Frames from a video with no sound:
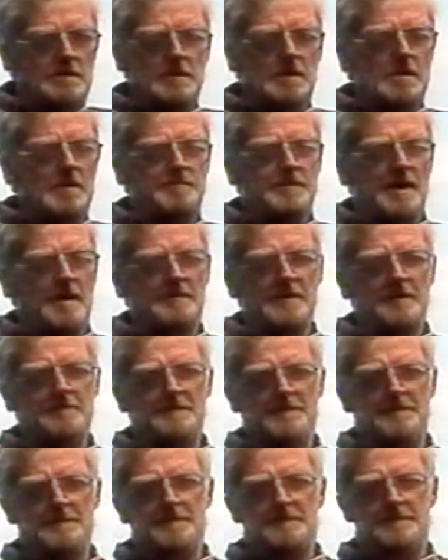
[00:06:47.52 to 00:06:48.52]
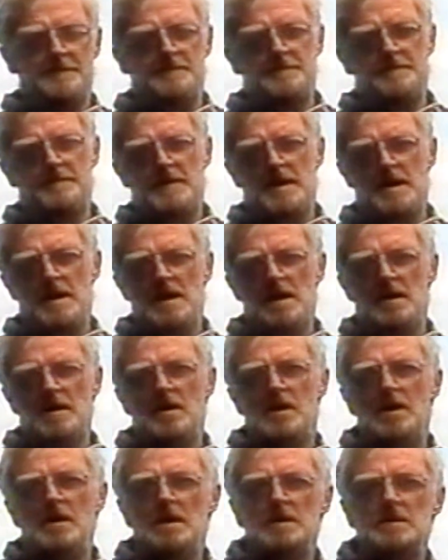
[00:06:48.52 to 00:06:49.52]
No problem.
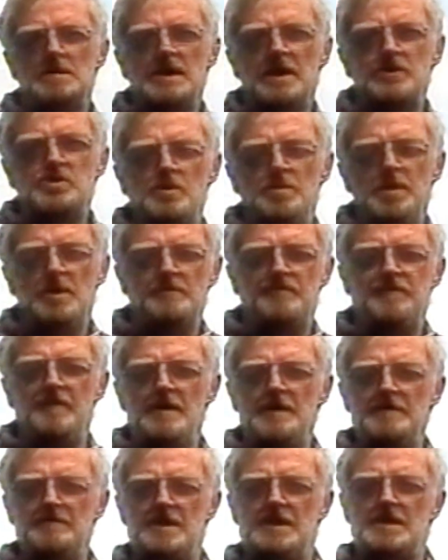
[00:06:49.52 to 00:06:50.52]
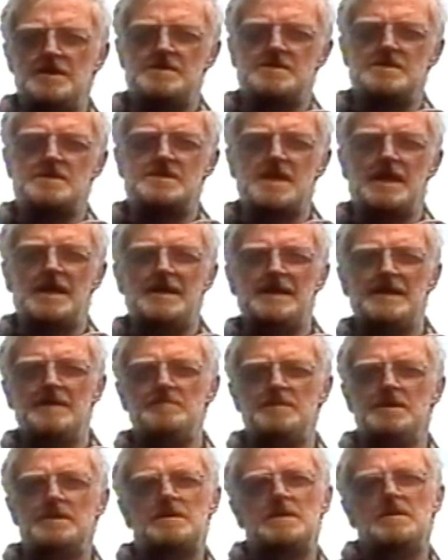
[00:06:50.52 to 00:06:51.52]
Takes you about 5 days to settle in,
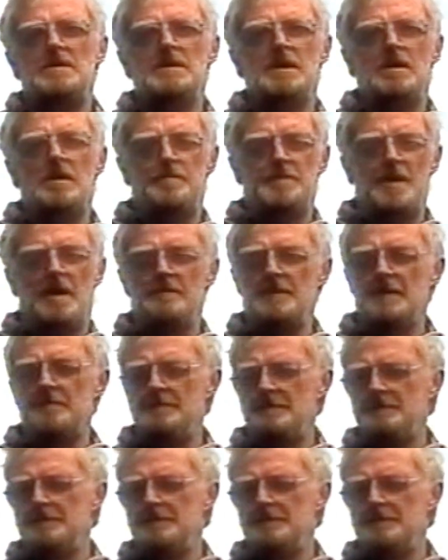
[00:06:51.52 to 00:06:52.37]
but no problem.